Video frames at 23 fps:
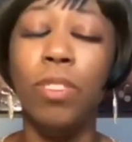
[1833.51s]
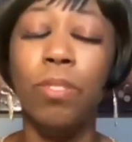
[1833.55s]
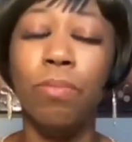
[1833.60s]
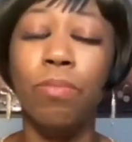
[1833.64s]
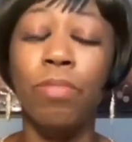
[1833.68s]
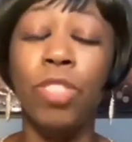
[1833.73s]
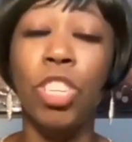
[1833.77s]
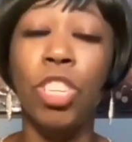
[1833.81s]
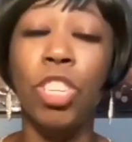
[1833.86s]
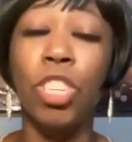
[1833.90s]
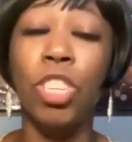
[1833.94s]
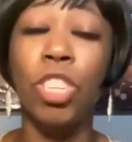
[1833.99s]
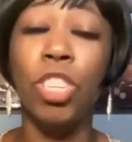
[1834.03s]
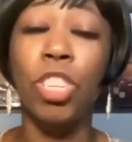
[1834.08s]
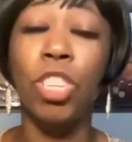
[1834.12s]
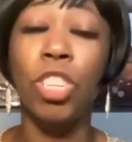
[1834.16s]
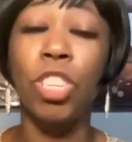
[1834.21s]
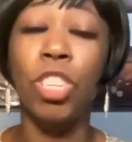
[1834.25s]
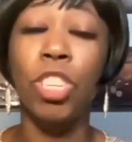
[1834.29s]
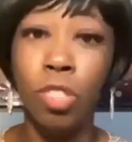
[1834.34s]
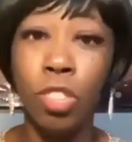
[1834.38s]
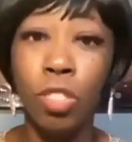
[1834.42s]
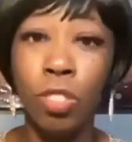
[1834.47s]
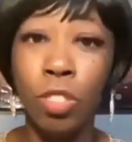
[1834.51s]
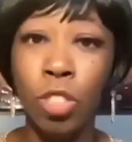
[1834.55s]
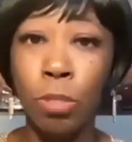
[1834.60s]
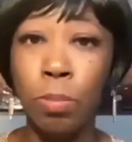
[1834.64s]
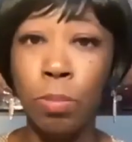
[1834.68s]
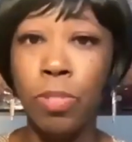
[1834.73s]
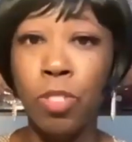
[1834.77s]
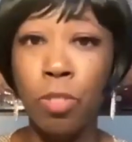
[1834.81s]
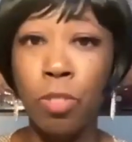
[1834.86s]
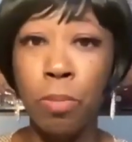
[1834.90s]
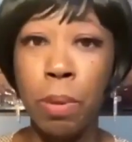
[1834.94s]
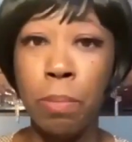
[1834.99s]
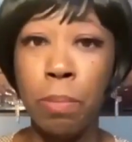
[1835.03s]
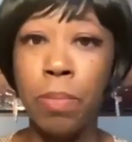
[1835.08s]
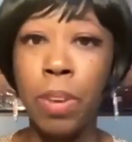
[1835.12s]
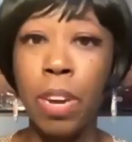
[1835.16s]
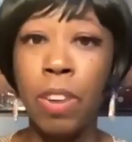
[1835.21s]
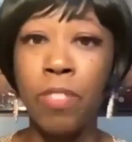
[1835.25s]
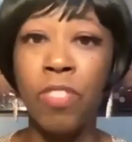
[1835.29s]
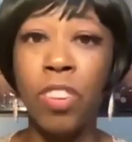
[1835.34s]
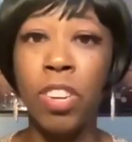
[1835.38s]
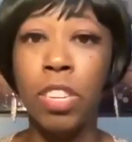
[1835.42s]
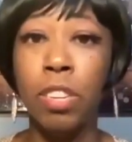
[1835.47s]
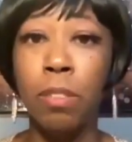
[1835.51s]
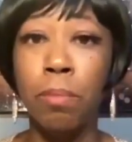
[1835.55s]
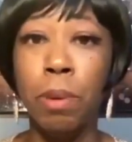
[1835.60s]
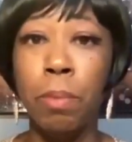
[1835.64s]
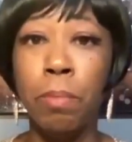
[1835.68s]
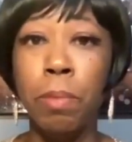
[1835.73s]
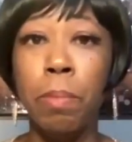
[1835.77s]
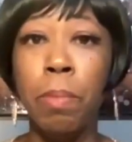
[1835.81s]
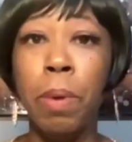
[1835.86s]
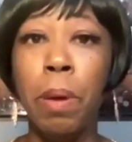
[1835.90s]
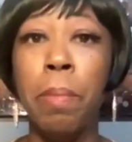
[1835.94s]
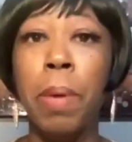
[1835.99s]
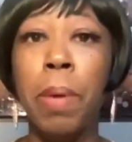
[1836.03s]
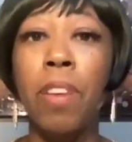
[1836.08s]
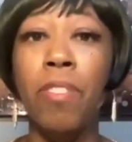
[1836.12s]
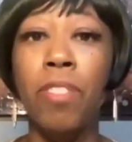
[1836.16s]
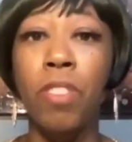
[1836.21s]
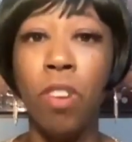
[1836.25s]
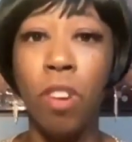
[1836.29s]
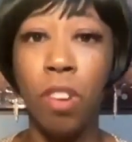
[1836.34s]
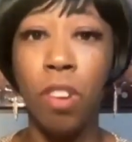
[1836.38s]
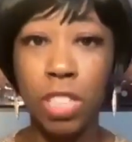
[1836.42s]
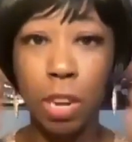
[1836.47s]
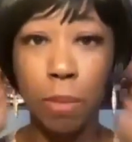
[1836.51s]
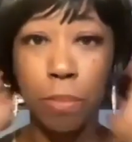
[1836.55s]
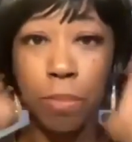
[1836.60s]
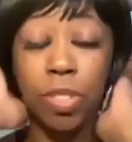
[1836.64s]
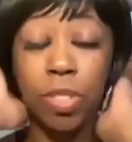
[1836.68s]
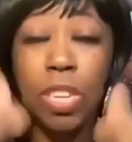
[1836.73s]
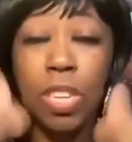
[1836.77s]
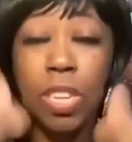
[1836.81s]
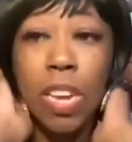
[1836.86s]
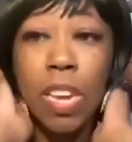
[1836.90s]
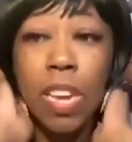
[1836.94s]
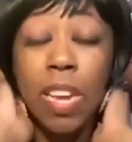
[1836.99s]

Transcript: Years before I found out about my mom having Alzheimer's.